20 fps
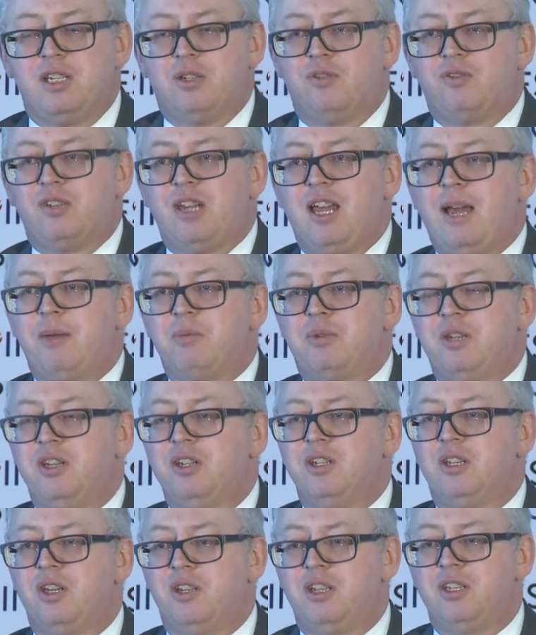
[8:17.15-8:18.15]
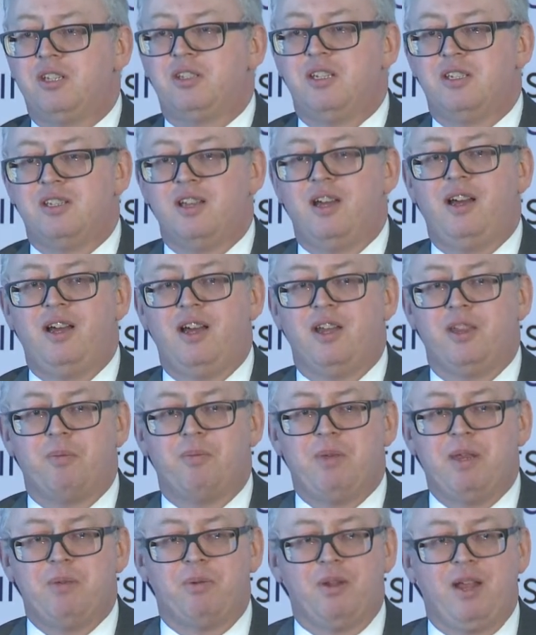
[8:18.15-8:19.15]
to have tapped into this desire that
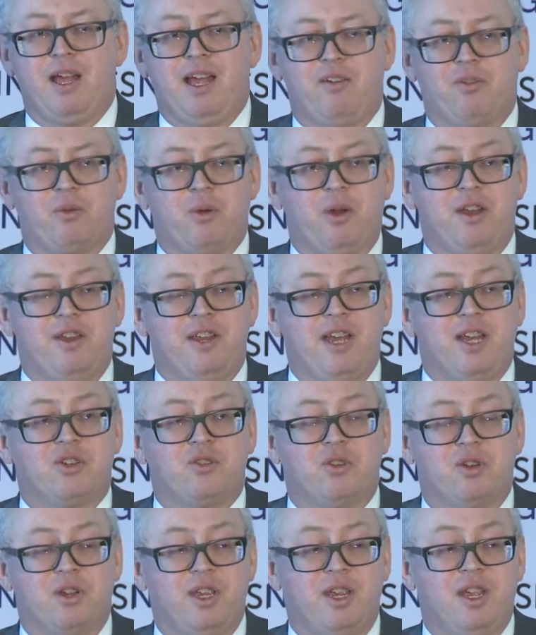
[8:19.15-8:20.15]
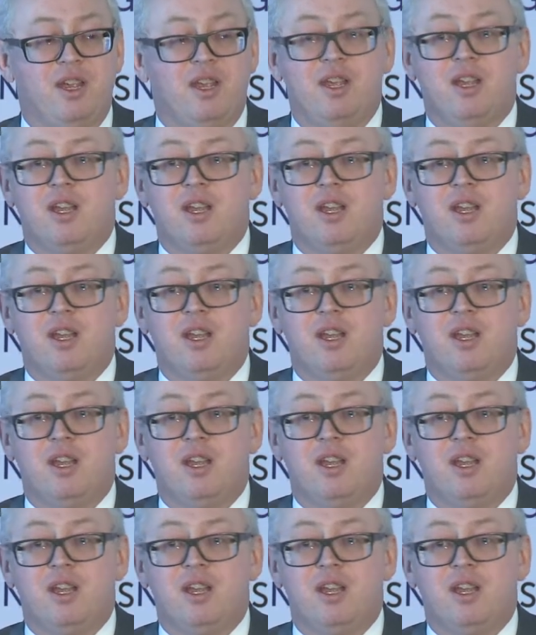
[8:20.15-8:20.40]
people have quite naturally